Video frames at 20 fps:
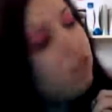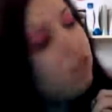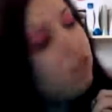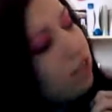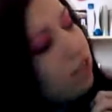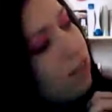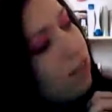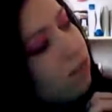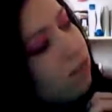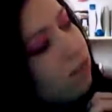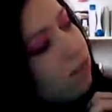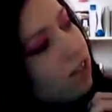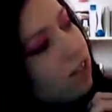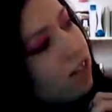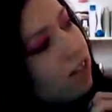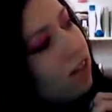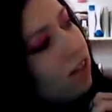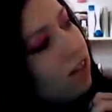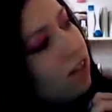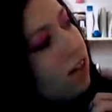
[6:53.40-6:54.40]
Kris Lemche in
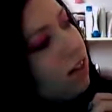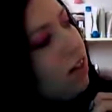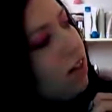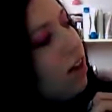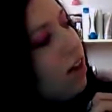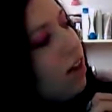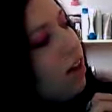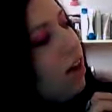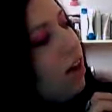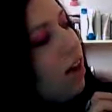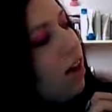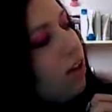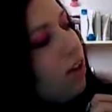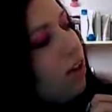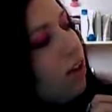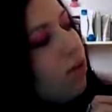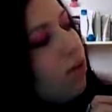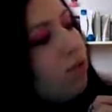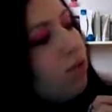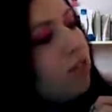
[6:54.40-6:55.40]
it,
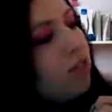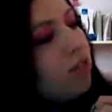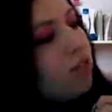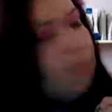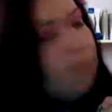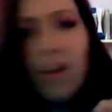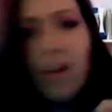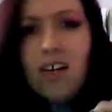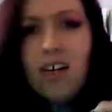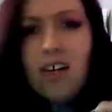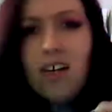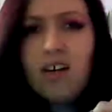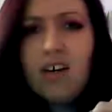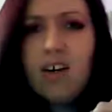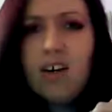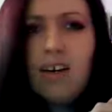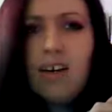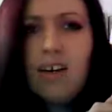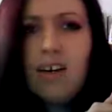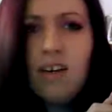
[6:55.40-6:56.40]
who was in My Little
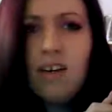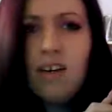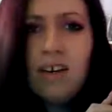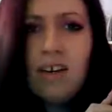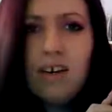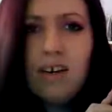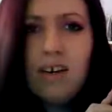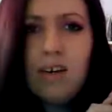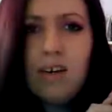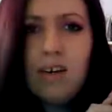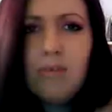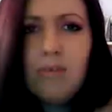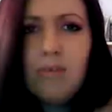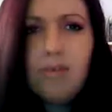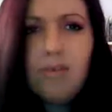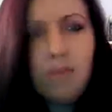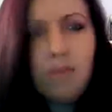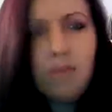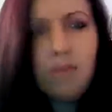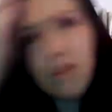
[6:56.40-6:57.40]
Eye, and he was in a
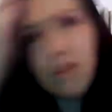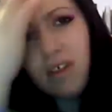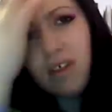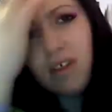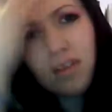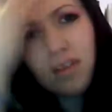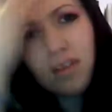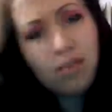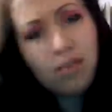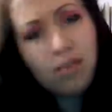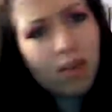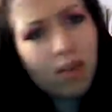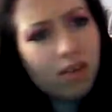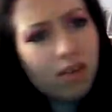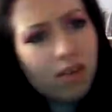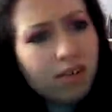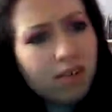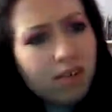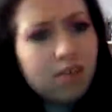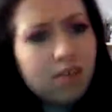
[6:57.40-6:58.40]
few other things as
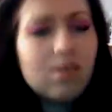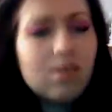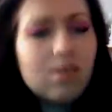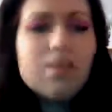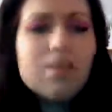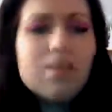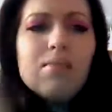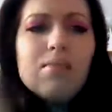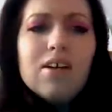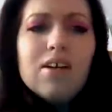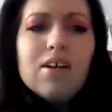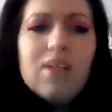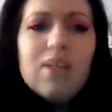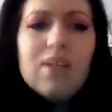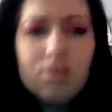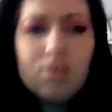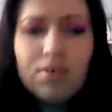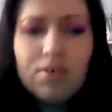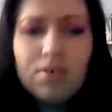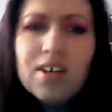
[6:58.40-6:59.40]
well. He's, I think, mainly
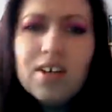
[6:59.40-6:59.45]
sort of